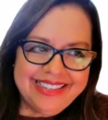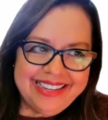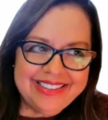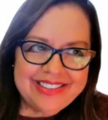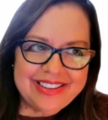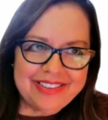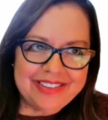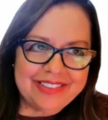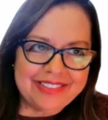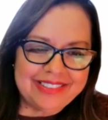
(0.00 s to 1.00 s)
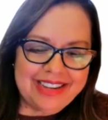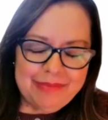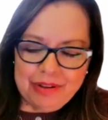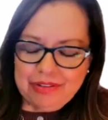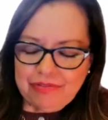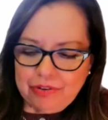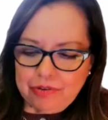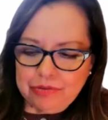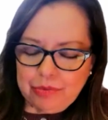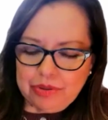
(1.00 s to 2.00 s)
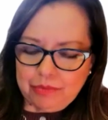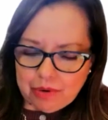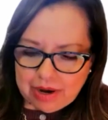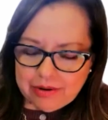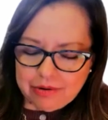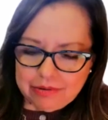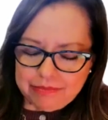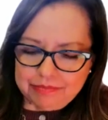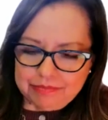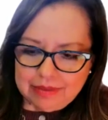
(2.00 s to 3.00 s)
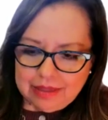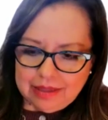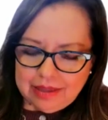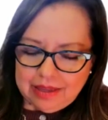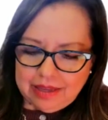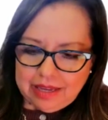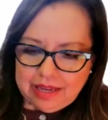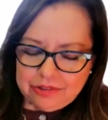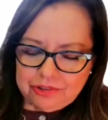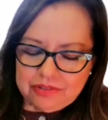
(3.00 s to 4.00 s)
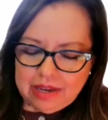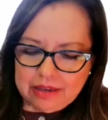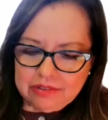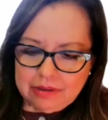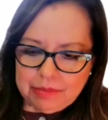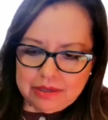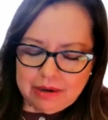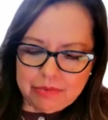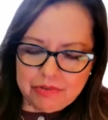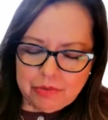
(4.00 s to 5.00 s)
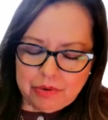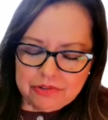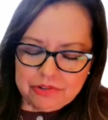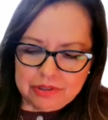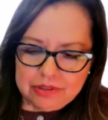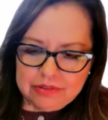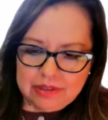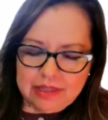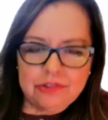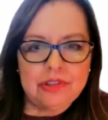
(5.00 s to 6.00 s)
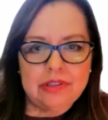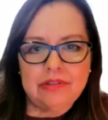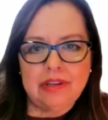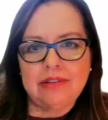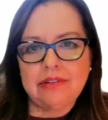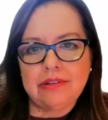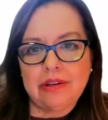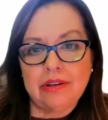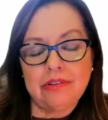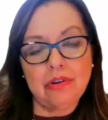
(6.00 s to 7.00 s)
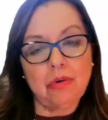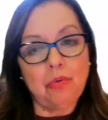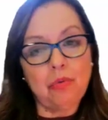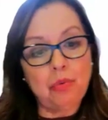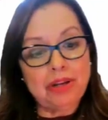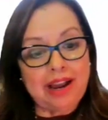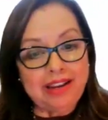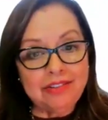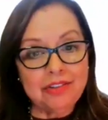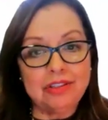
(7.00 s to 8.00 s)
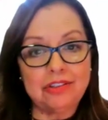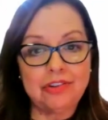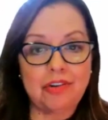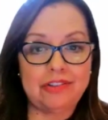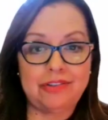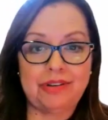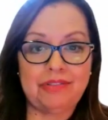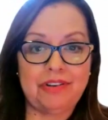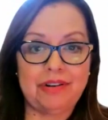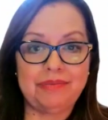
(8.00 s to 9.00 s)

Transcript: And so I'm on the phone with the writer, and she's asking me a number of questions. And then she says, "So what high school did you graduate from?"